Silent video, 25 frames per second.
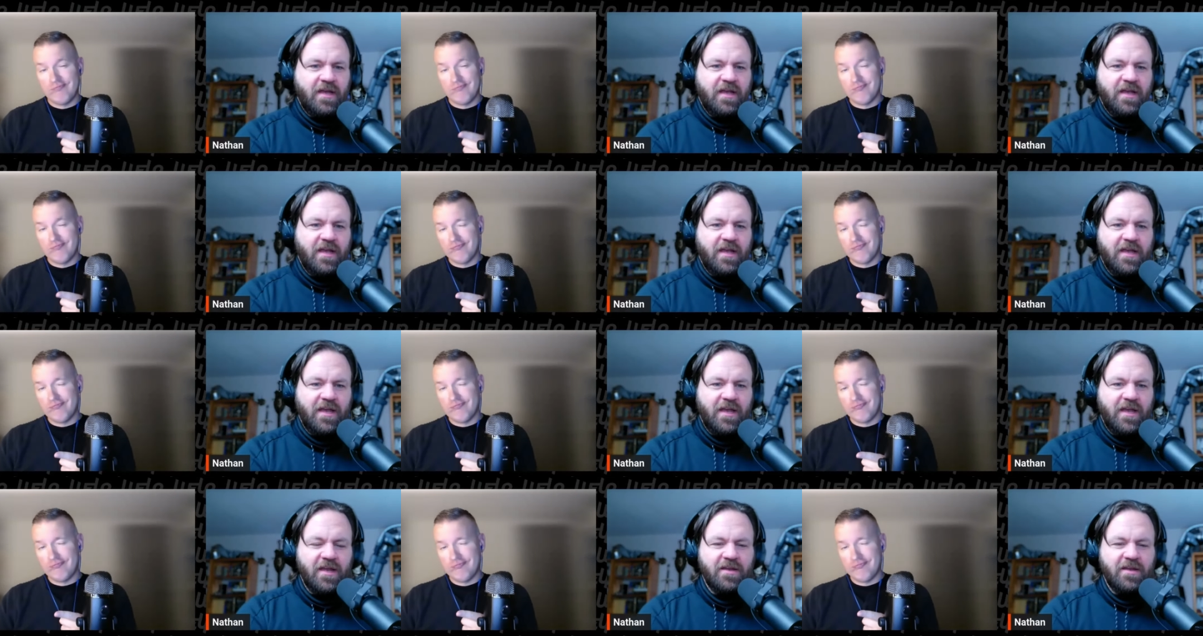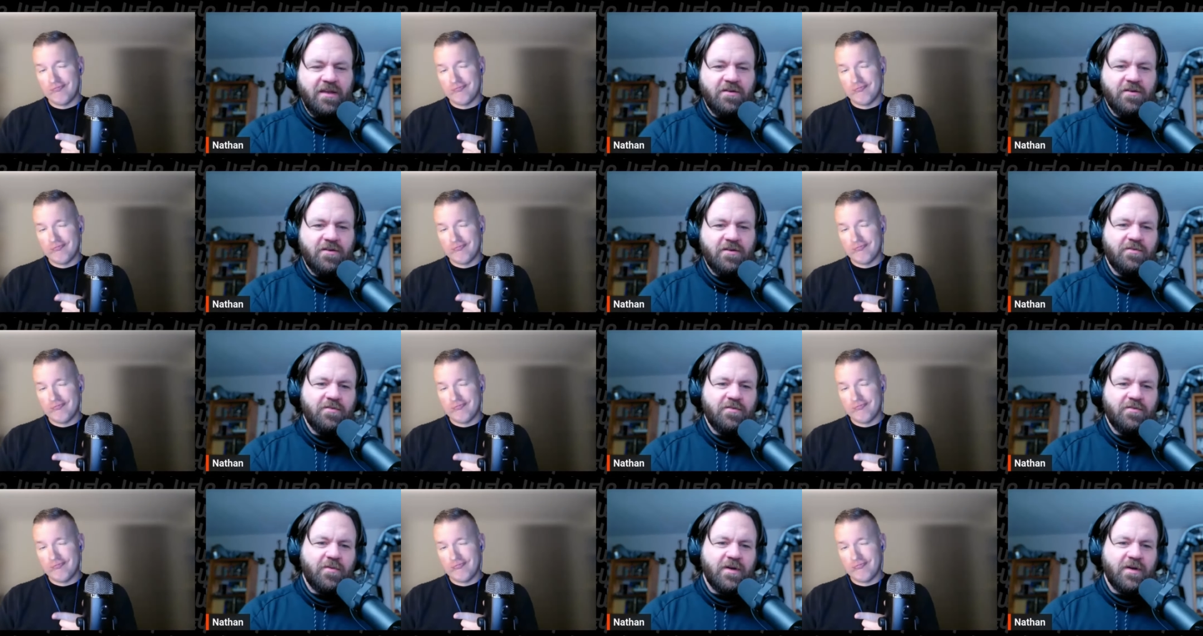Speaker 1: and you can
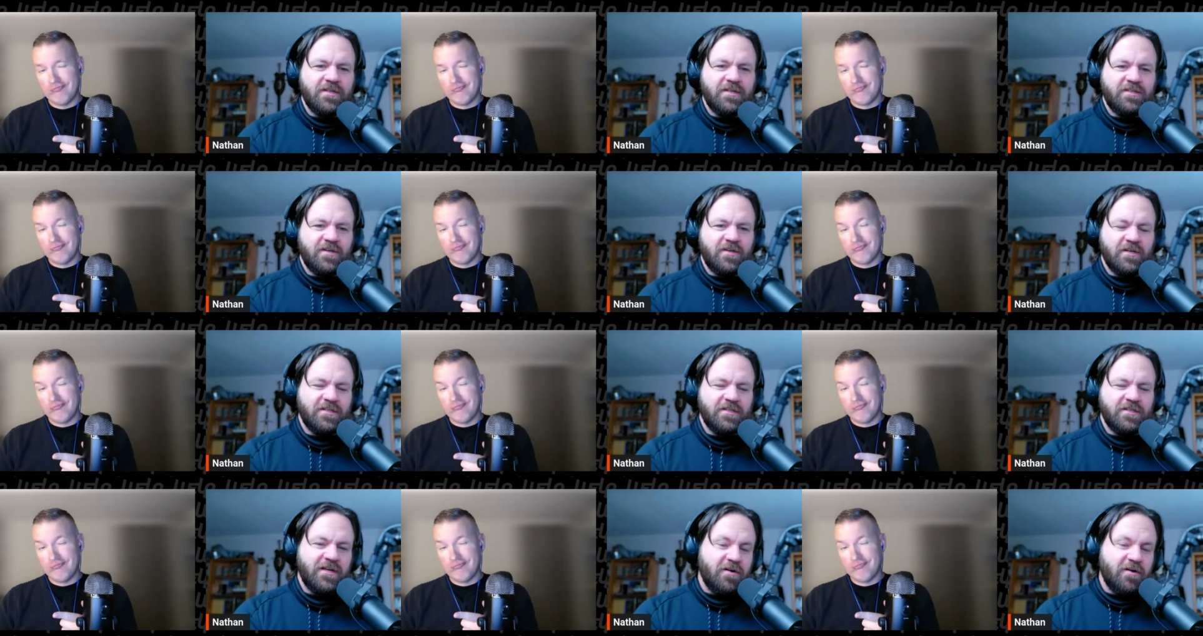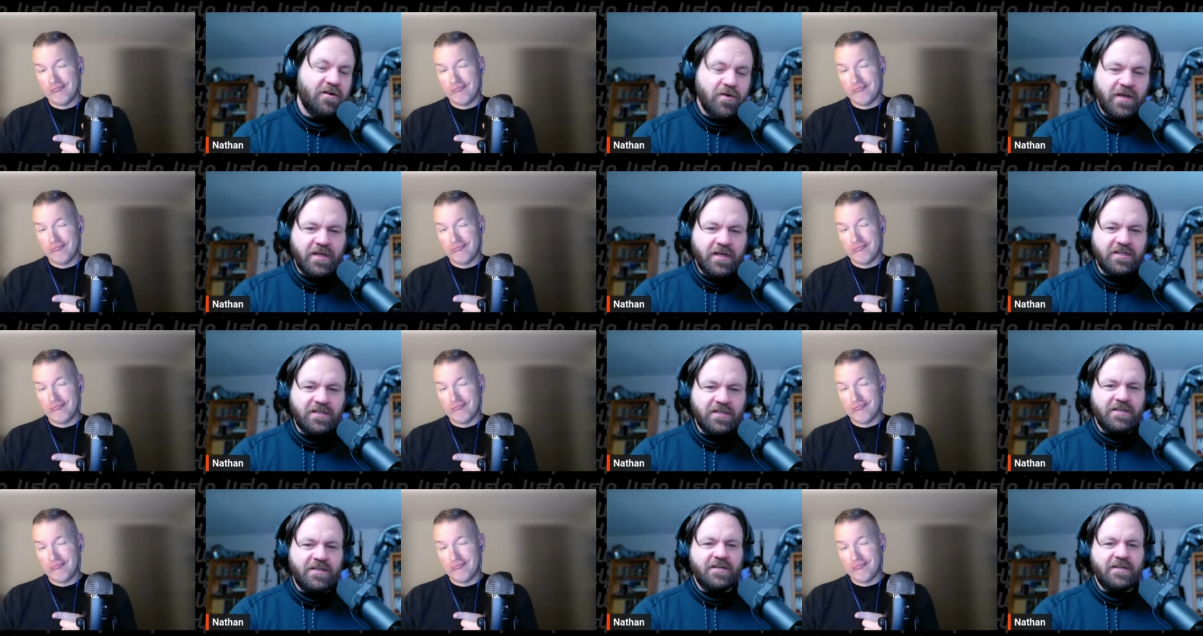request songs there, or you
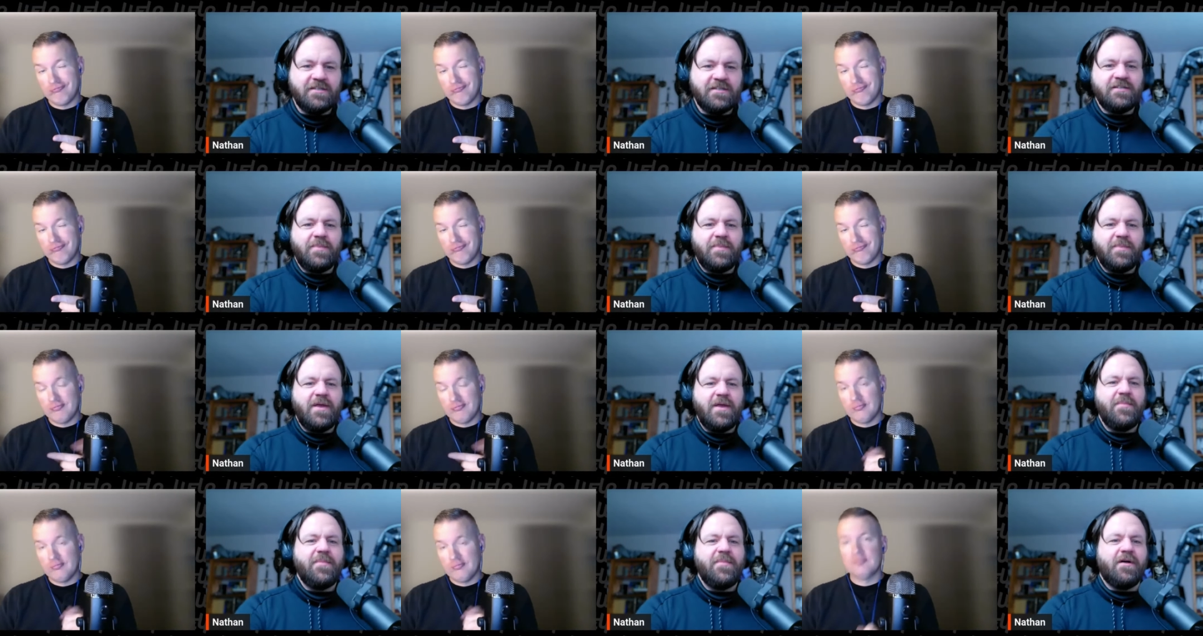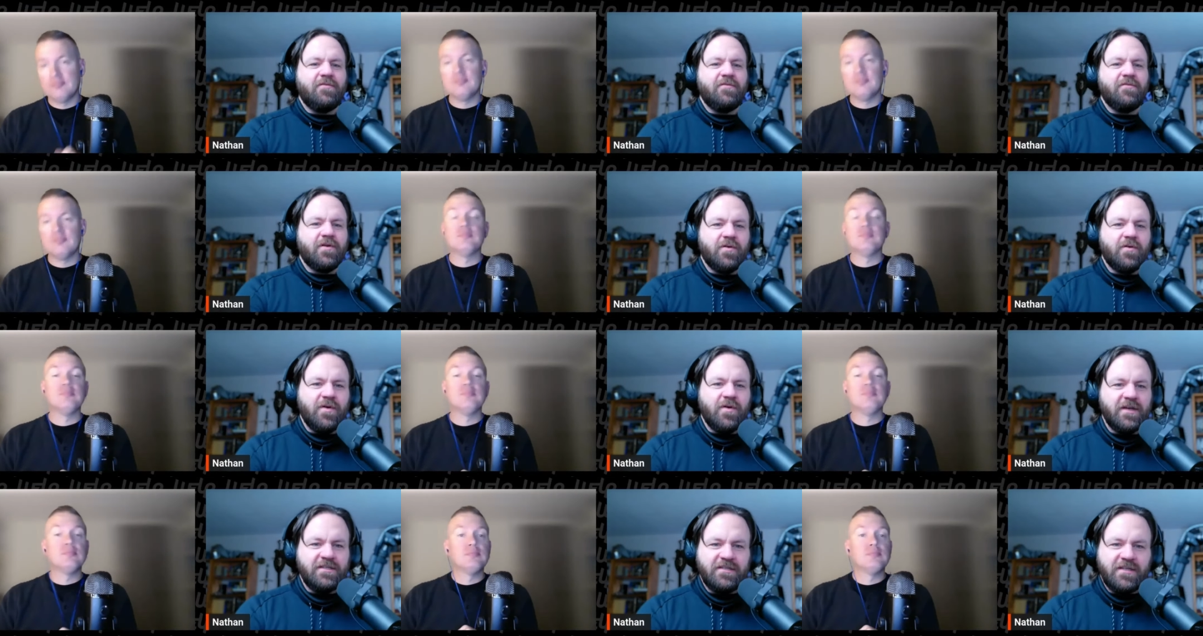can send us a PayPal
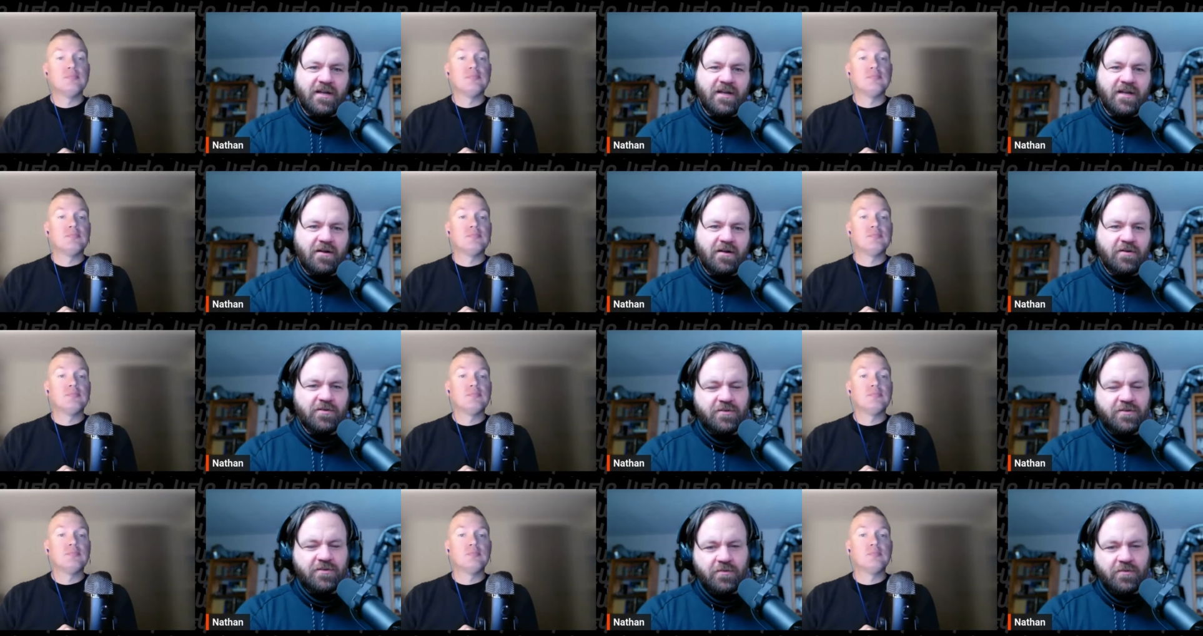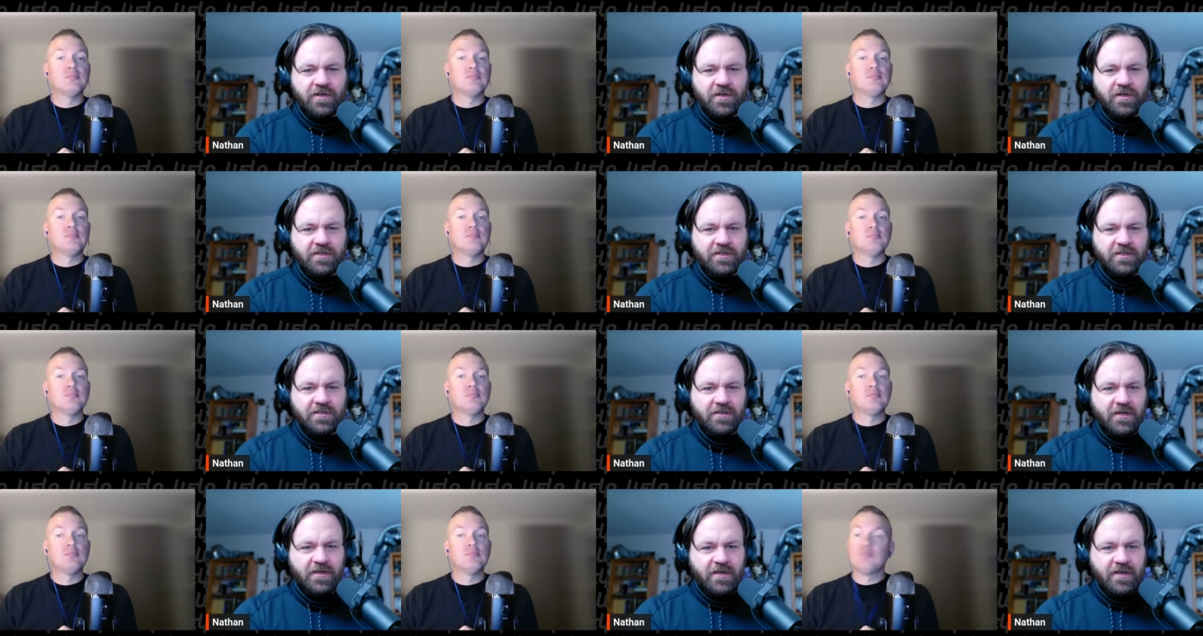request. That also works.